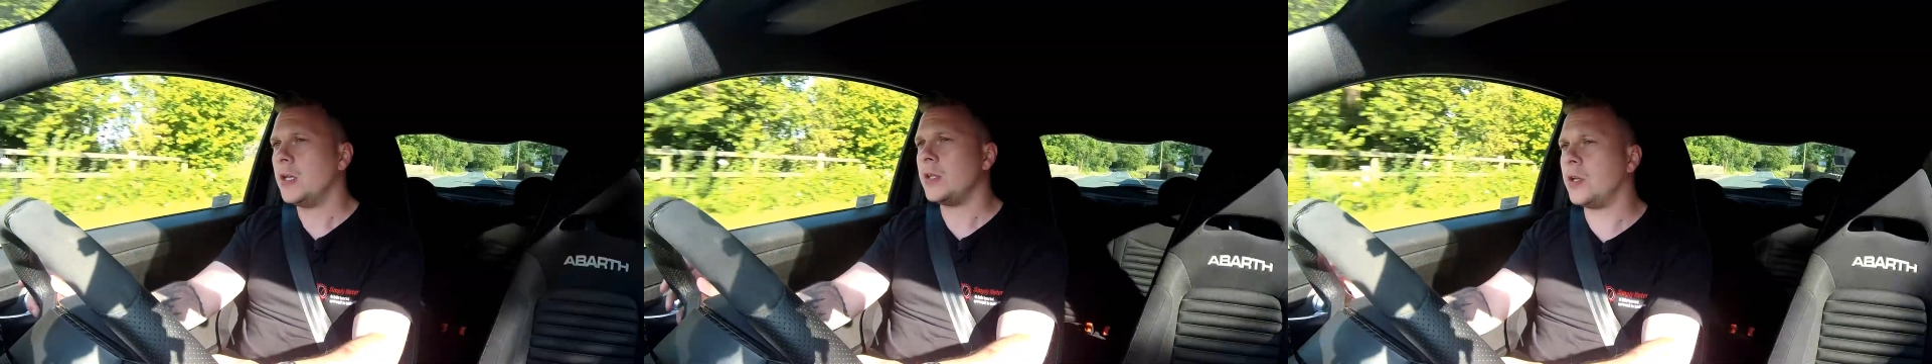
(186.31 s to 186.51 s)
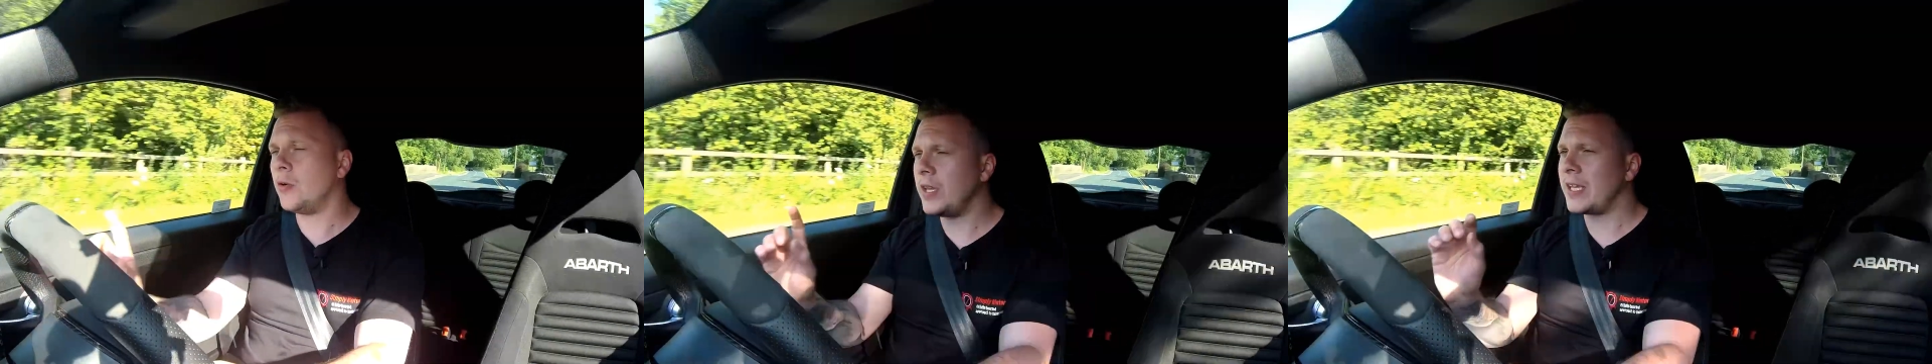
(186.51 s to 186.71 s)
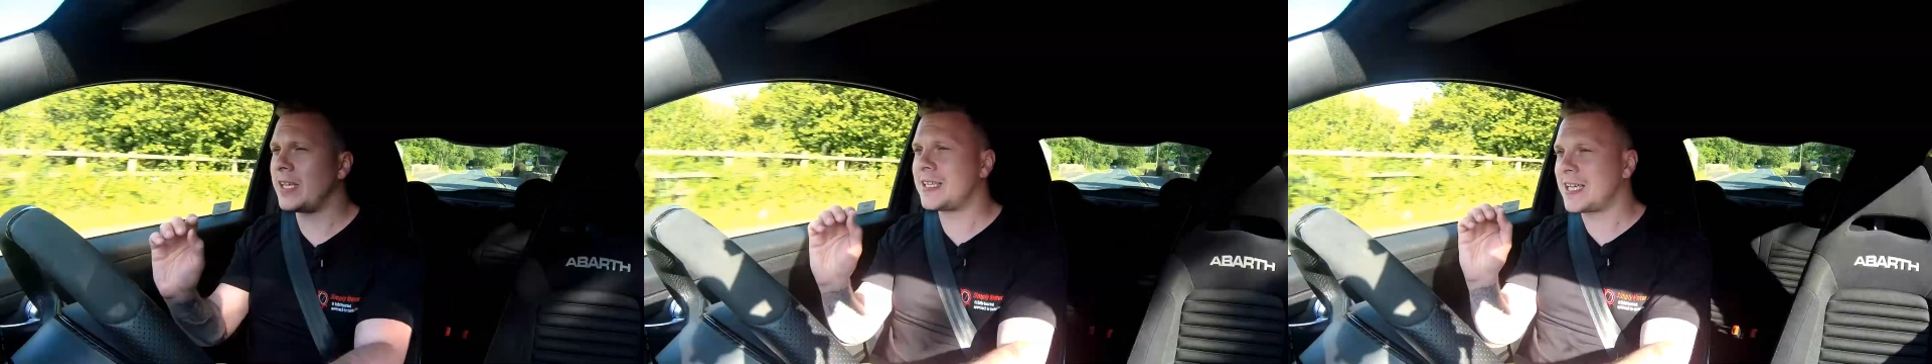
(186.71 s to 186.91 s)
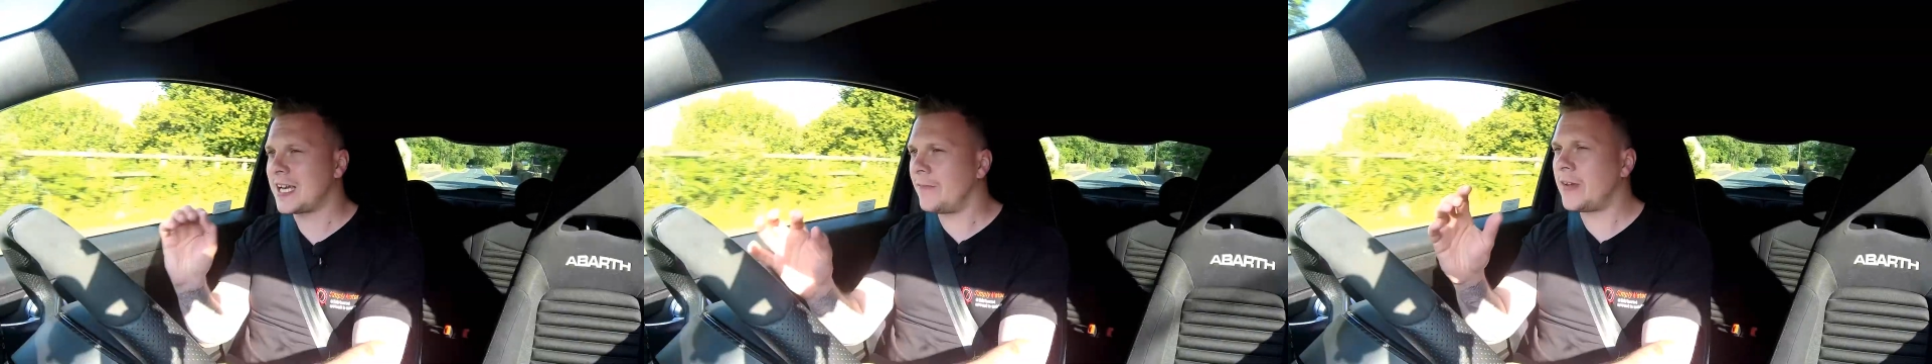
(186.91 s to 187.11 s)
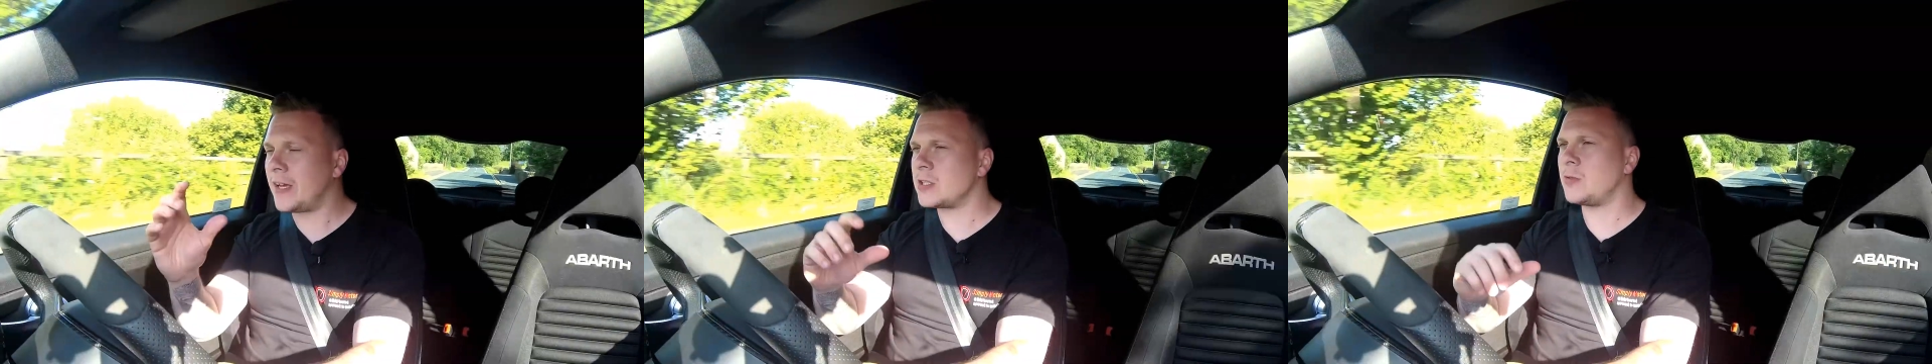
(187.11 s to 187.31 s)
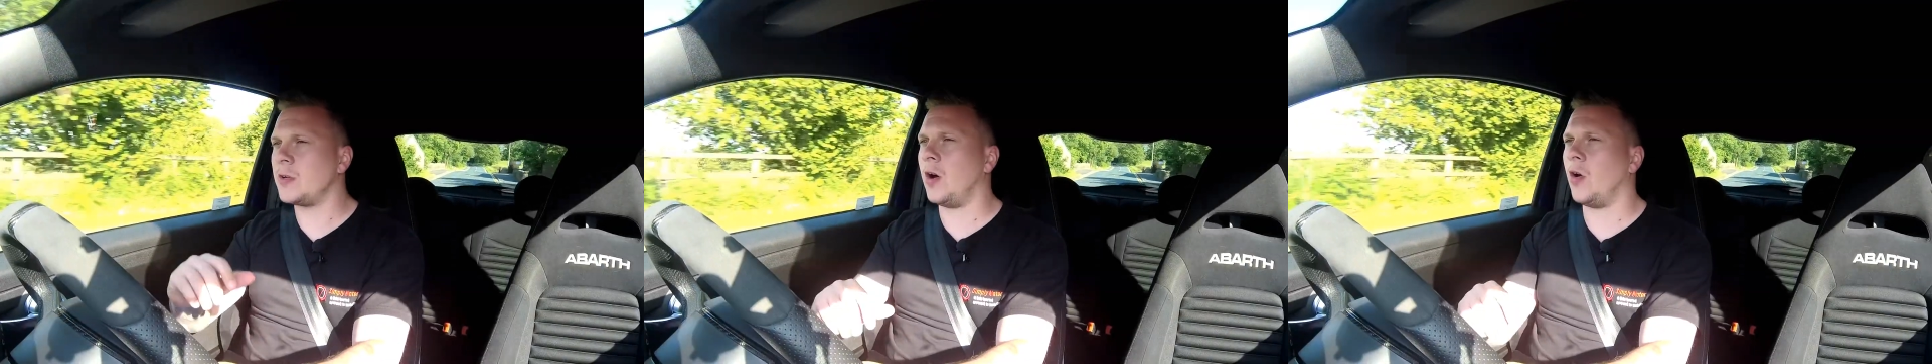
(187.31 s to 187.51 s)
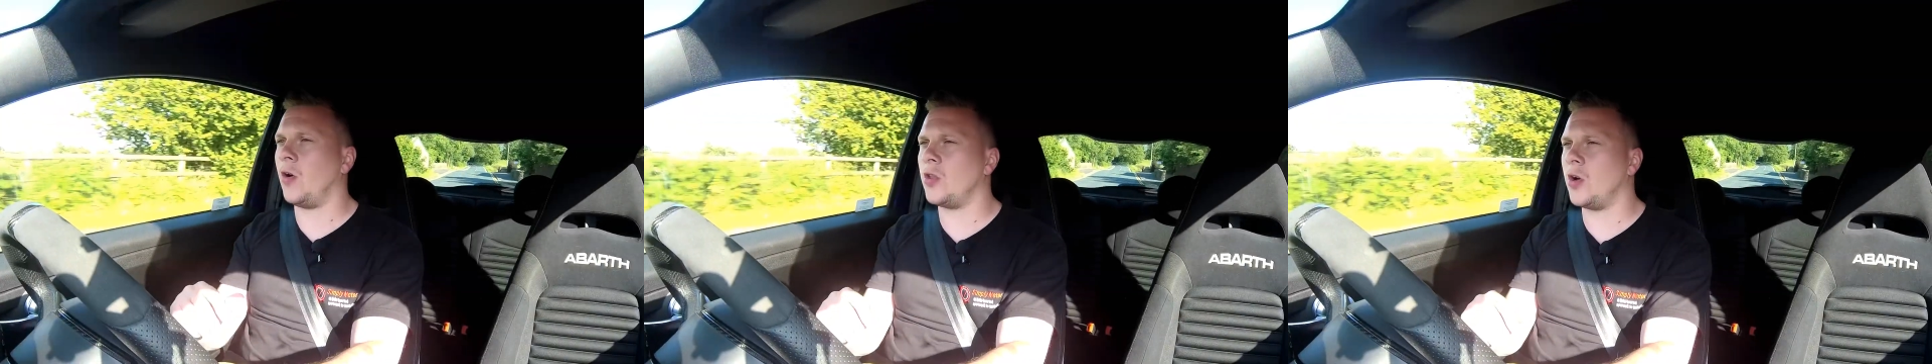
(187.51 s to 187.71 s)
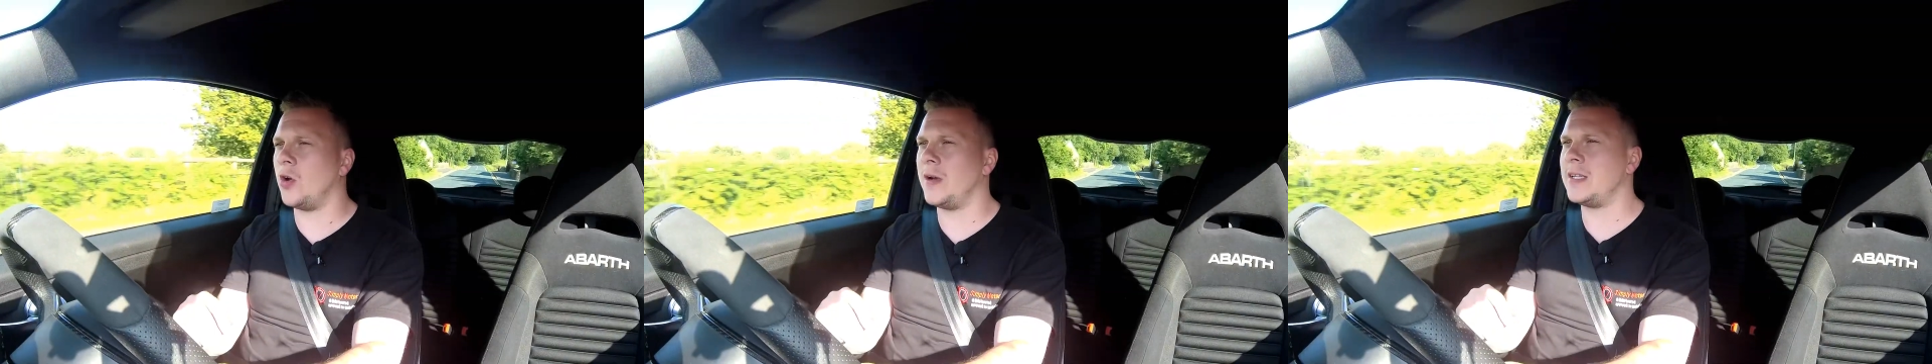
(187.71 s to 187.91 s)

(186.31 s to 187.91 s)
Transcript: The only caveat to it all, though,